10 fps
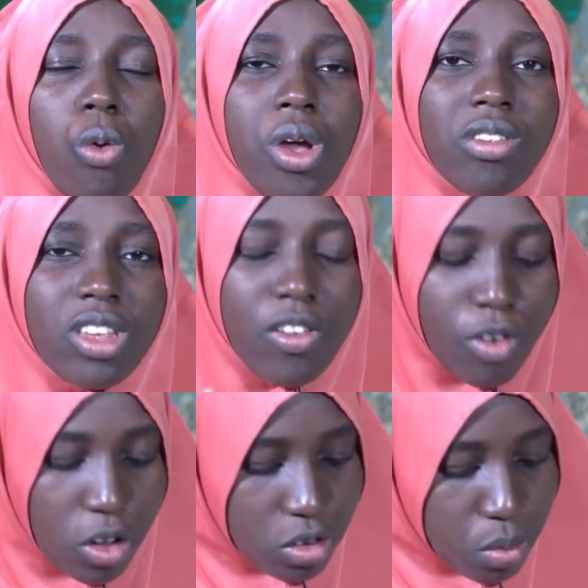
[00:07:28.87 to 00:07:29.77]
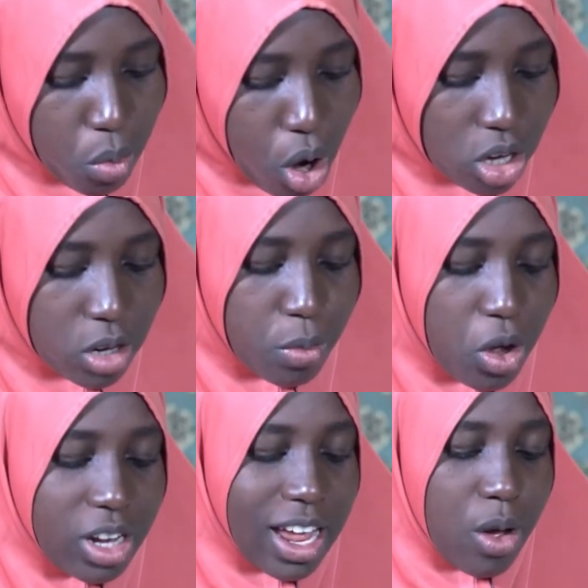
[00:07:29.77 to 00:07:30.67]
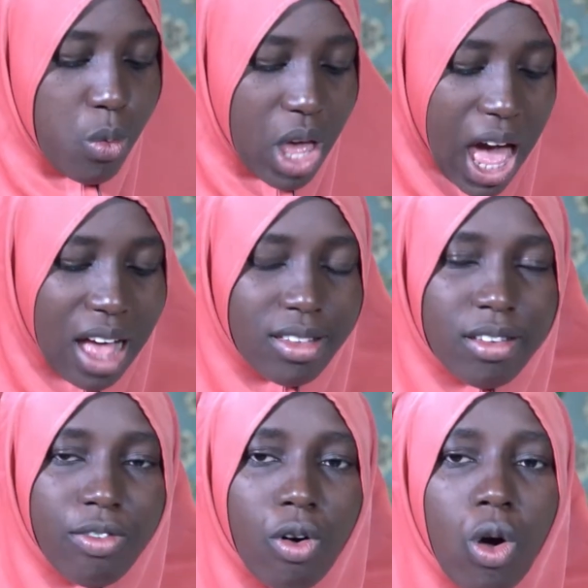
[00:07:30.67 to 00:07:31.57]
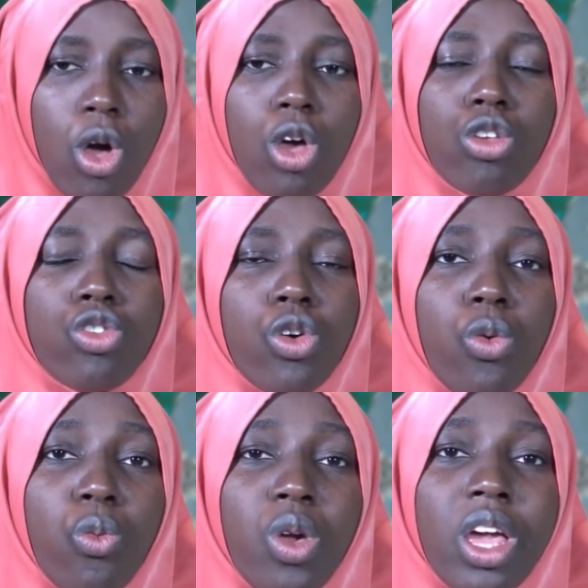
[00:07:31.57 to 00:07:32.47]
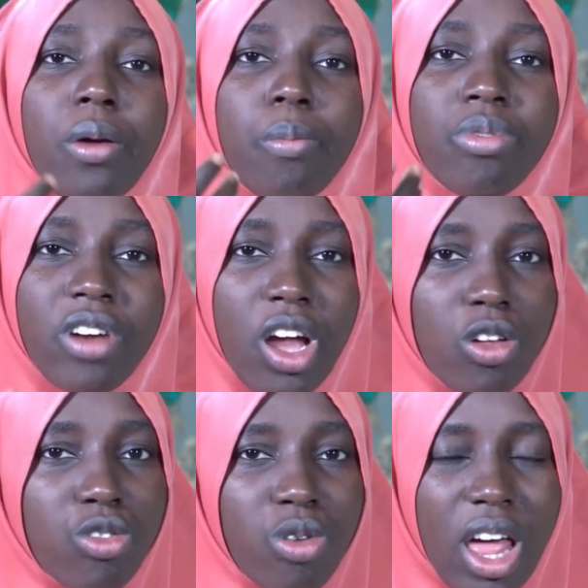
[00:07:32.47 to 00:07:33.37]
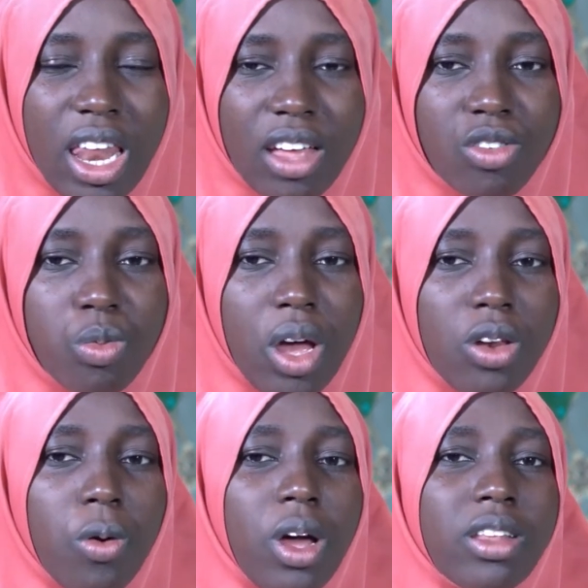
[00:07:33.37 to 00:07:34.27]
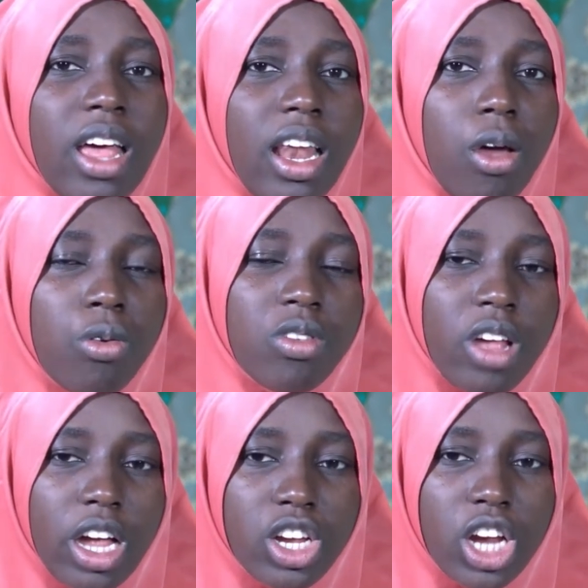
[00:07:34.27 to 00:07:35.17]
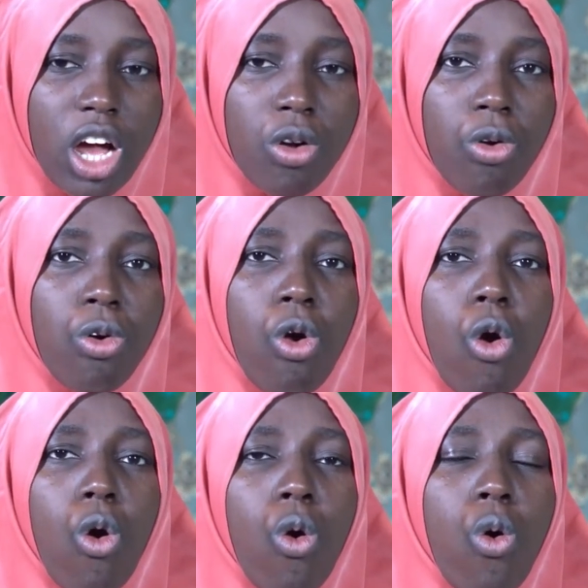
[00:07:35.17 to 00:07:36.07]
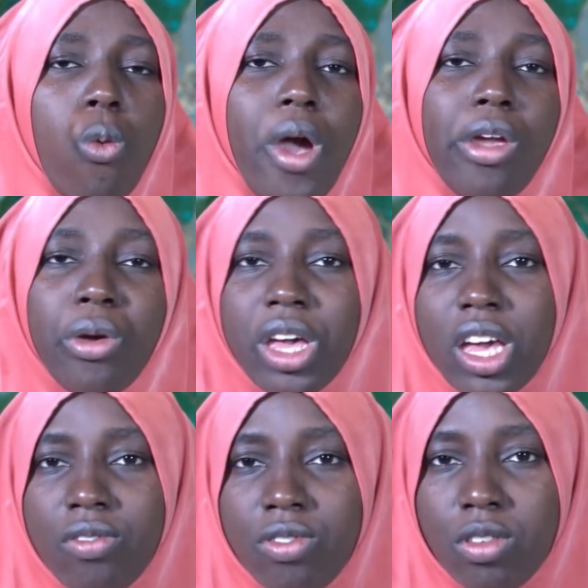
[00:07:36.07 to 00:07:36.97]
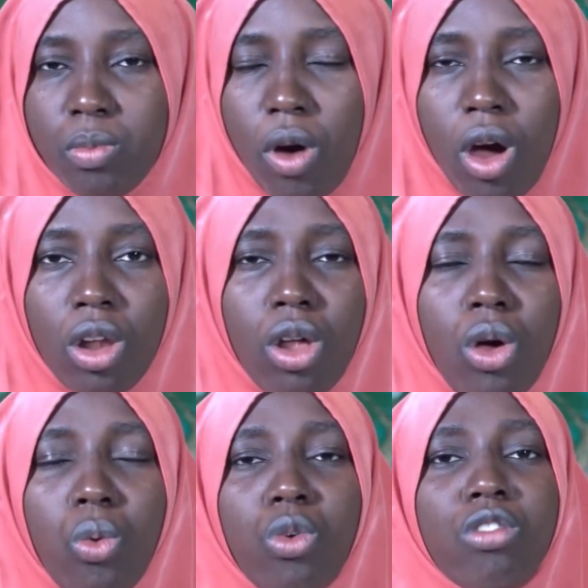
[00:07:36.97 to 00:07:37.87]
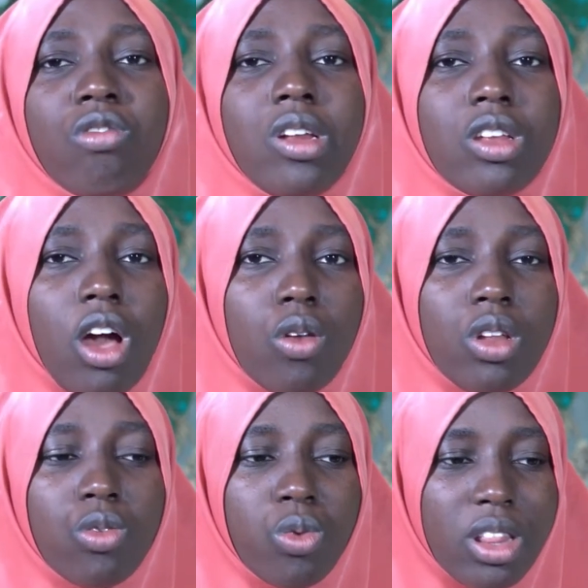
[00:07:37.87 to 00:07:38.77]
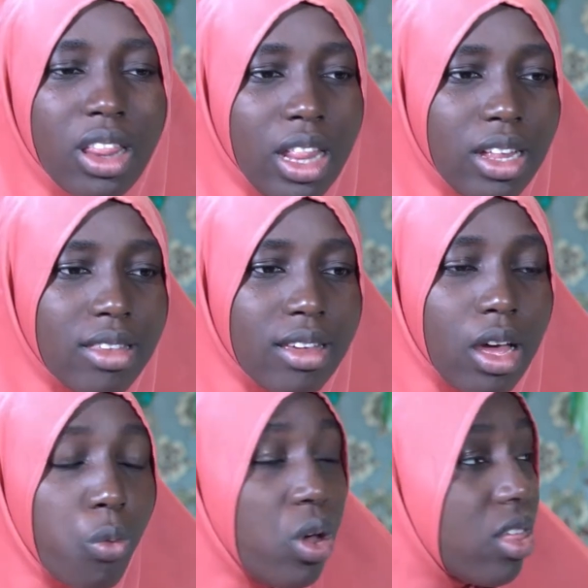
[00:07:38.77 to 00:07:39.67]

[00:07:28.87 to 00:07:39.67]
always give us much more than we ask for. So we pray unto Allah subhanahu wa ta'ala, who is Ashakur, who when you give small will return it with little,